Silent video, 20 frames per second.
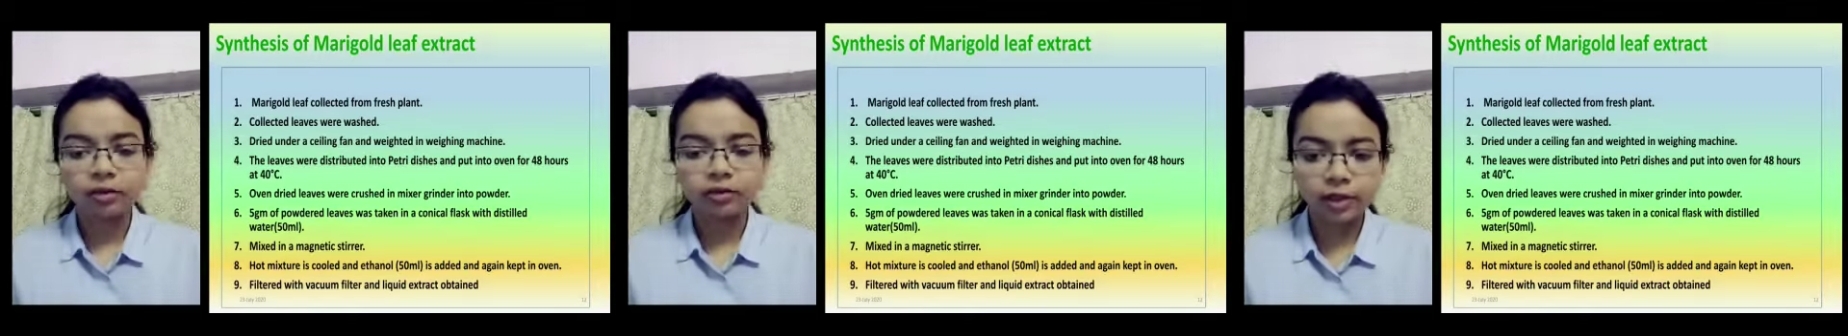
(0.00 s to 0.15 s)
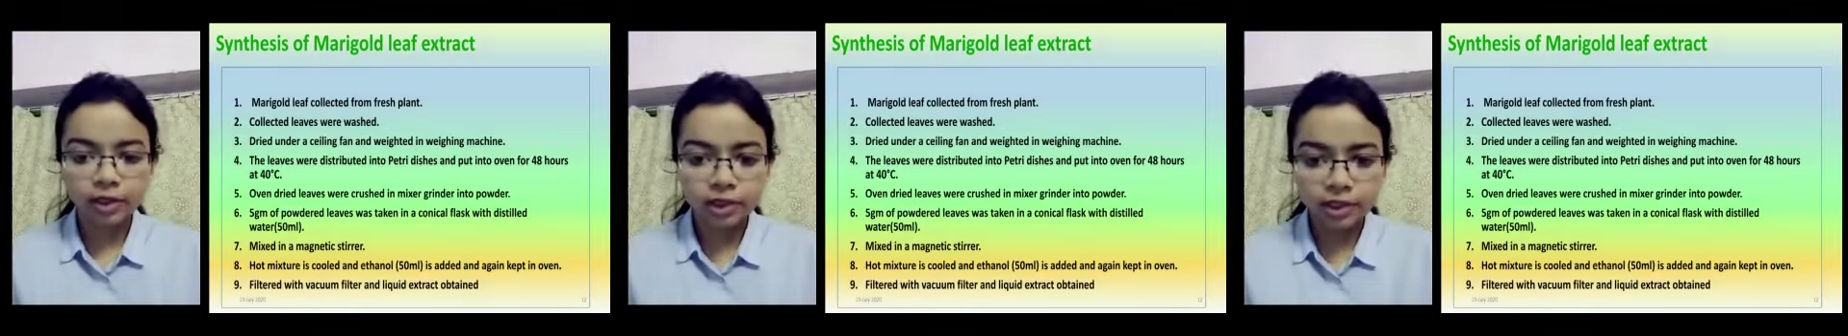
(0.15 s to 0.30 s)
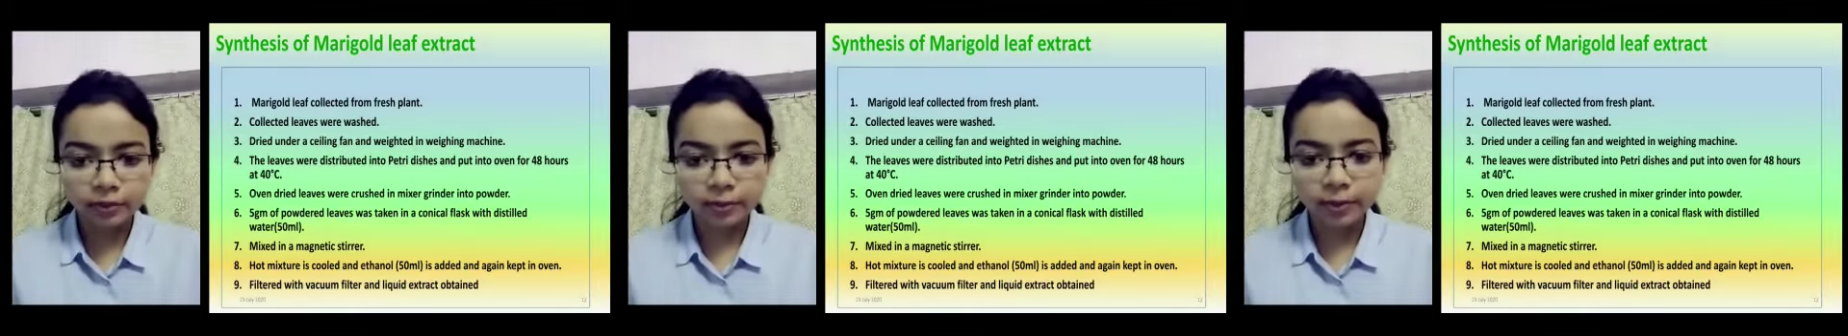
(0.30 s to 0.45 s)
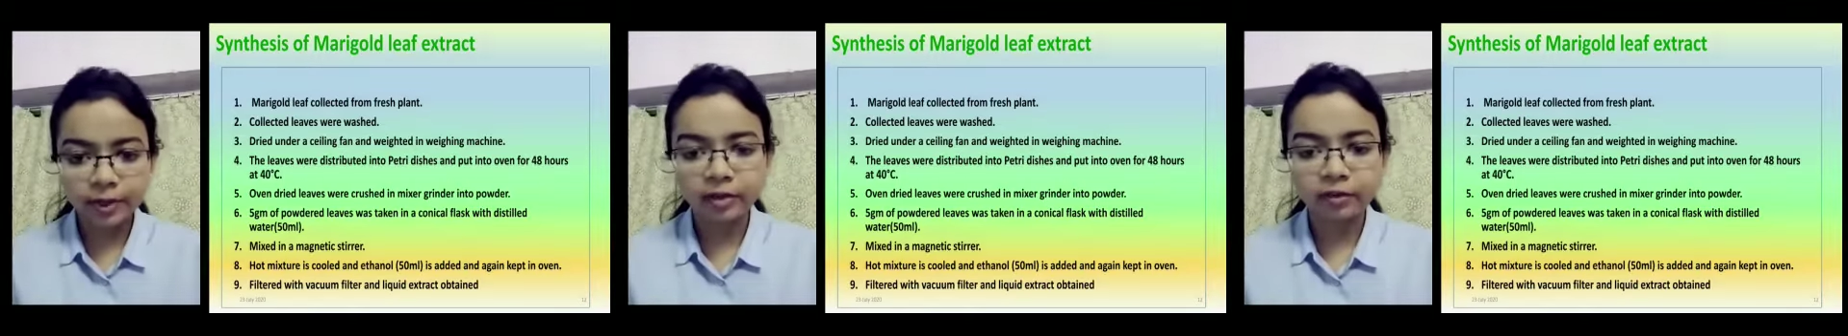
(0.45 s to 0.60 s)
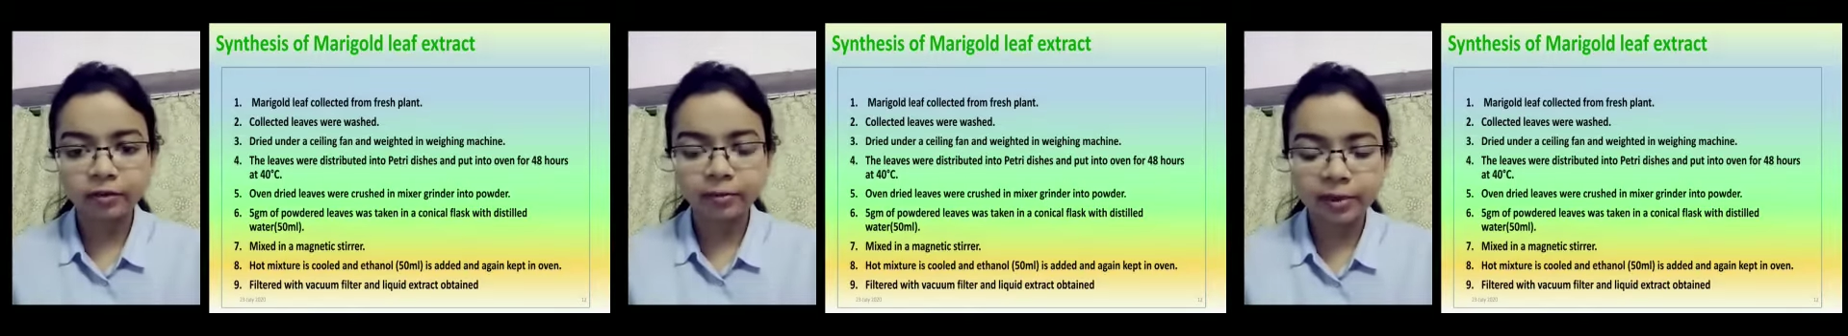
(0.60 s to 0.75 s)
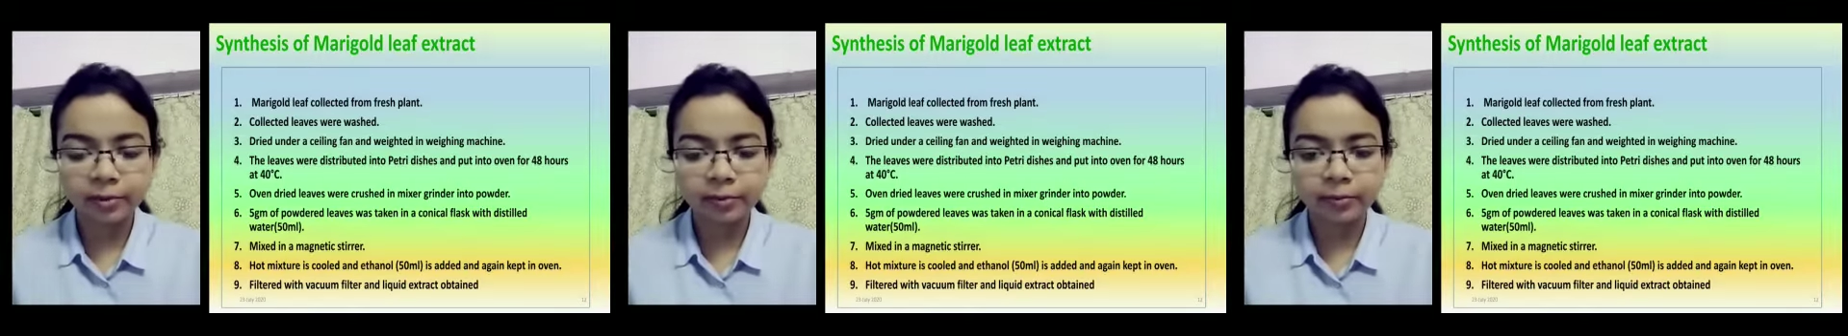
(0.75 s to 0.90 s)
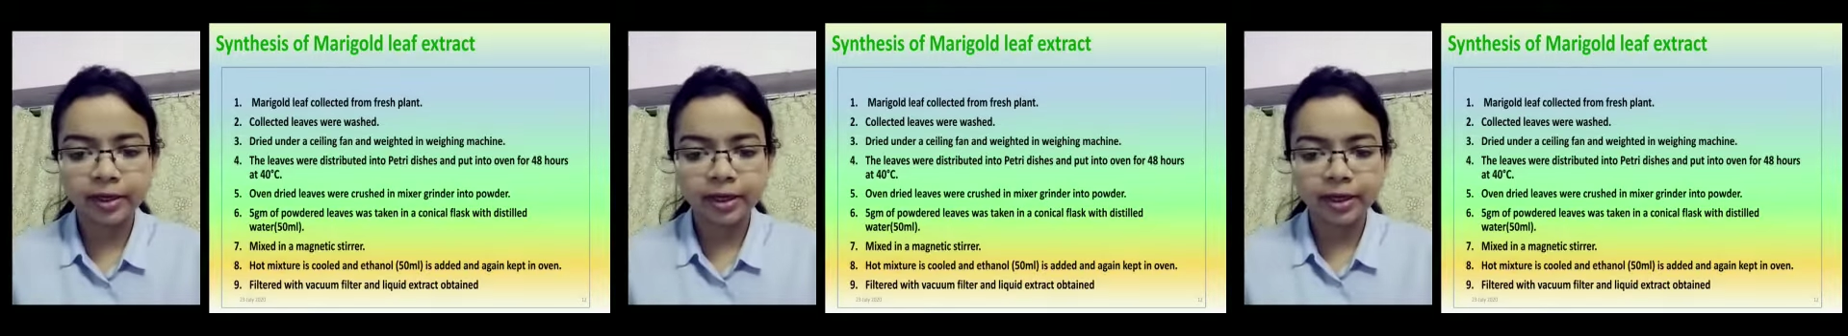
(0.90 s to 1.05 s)
First, we
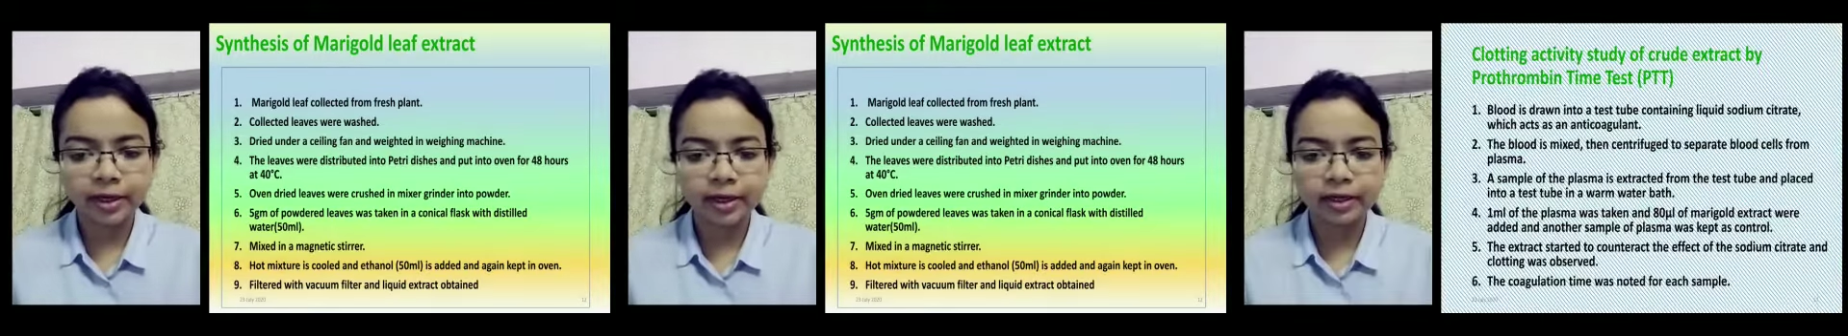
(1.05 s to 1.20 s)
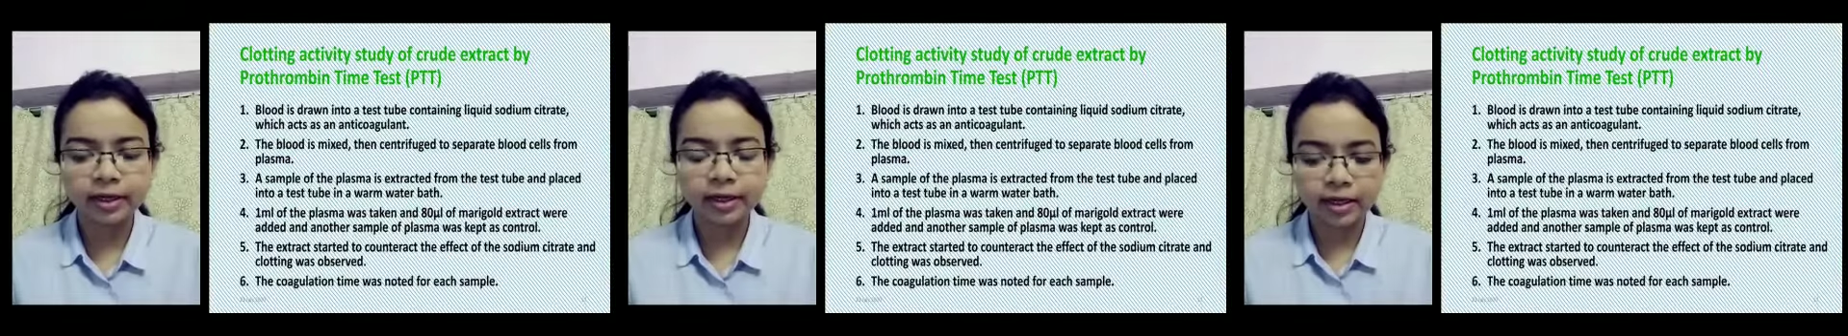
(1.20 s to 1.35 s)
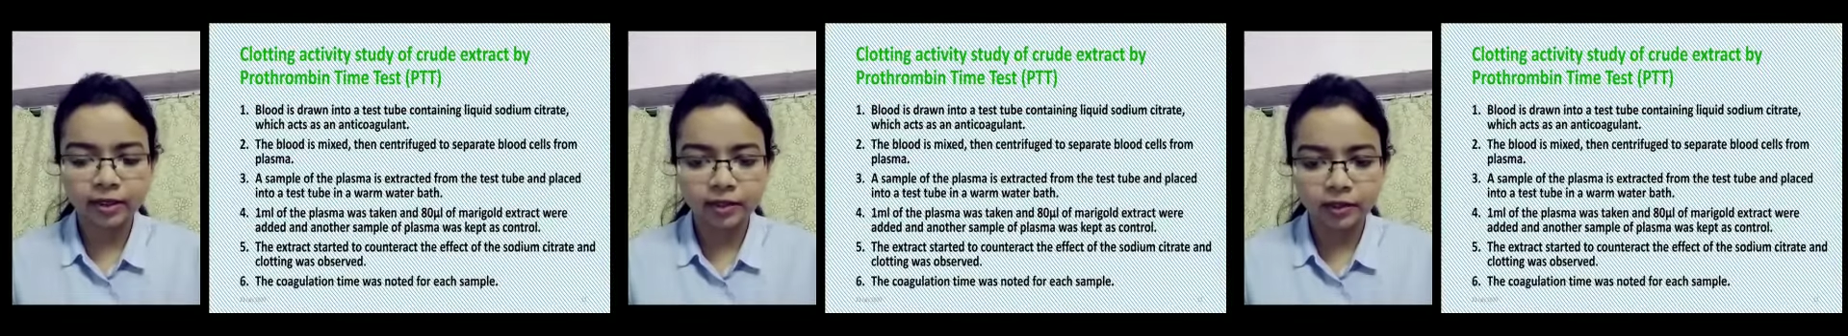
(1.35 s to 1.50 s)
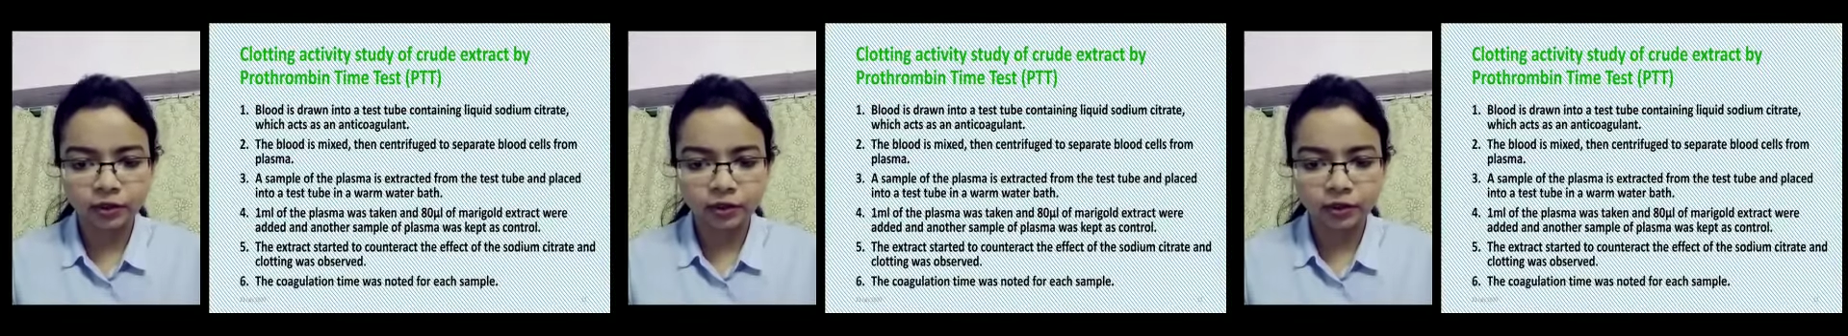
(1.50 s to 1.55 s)
have prepared an